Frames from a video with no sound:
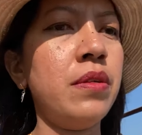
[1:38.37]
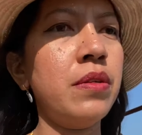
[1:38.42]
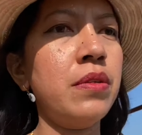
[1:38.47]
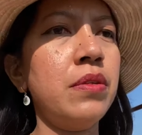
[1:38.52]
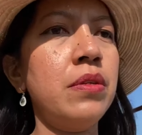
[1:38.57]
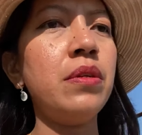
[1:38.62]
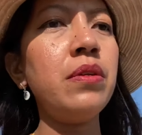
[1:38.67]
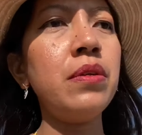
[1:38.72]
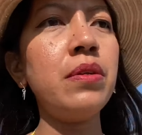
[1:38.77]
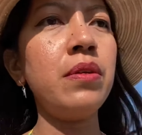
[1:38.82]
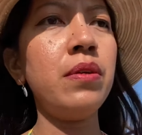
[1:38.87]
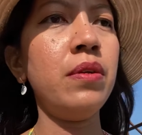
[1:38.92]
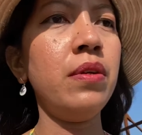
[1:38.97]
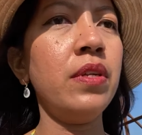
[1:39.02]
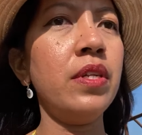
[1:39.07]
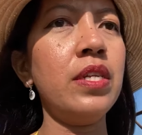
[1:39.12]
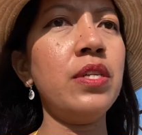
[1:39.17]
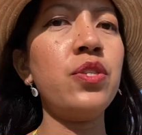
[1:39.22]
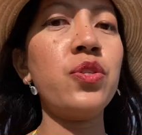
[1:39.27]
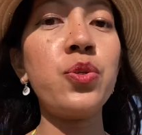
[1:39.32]
do
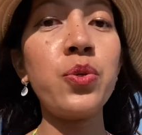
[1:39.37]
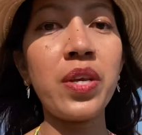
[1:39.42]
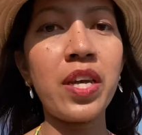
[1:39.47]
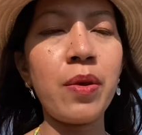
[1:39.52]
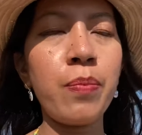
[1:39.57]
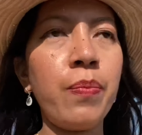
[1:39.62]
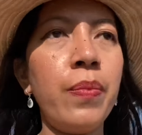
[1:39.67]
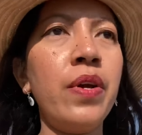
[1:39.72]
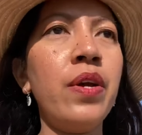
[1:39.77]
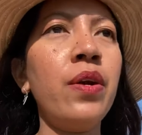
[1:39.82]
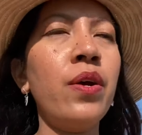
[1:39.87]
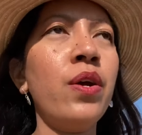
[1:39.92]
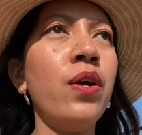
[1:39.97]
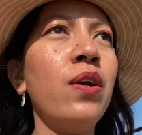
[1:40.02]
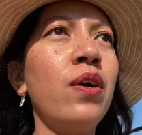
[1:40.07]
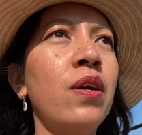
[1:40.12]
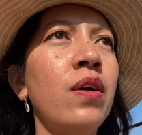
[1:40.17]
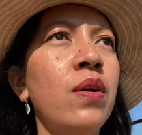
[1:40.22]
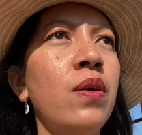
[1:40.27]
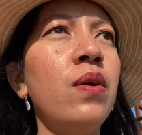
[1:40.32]
this trip
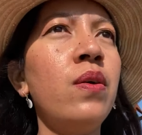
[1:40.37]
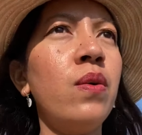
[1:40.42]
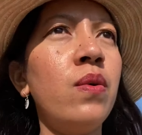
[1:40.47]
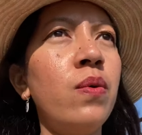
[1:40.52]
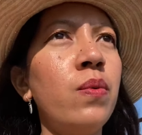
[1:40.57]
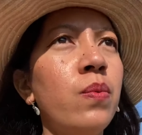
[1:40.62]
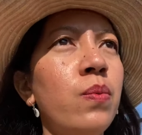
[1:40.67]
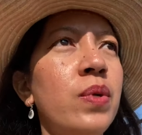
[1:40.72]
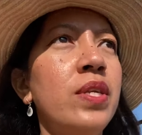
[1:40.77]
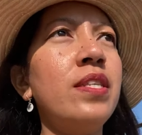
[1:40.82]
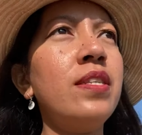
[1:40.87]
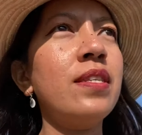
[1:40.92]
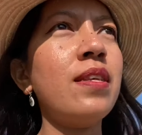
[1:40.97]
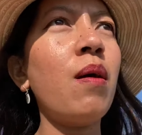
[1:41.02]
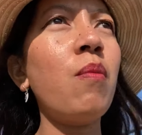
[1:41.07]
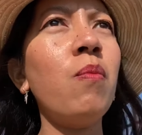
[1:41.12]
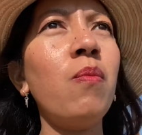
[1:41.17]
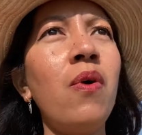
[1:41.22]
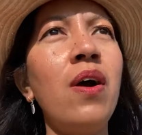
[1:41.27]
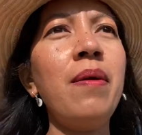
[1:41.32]
with
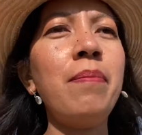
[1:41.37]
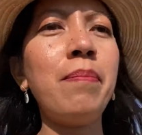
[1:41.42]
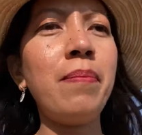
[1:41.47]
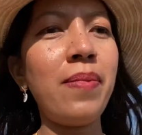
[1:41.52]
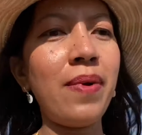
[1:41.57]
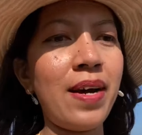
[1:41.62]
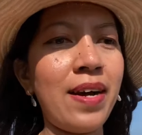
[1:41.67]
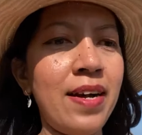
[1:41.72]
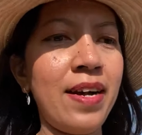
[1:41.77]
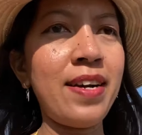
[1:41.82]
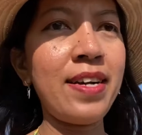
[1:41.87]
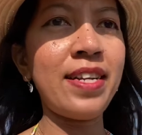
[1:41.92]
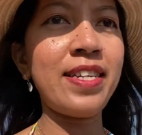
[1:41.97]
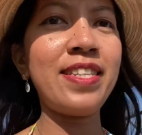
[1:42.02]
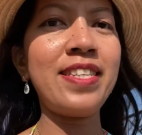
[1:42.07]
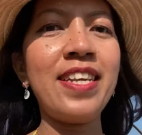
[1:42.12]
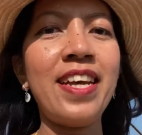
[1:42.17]
someone but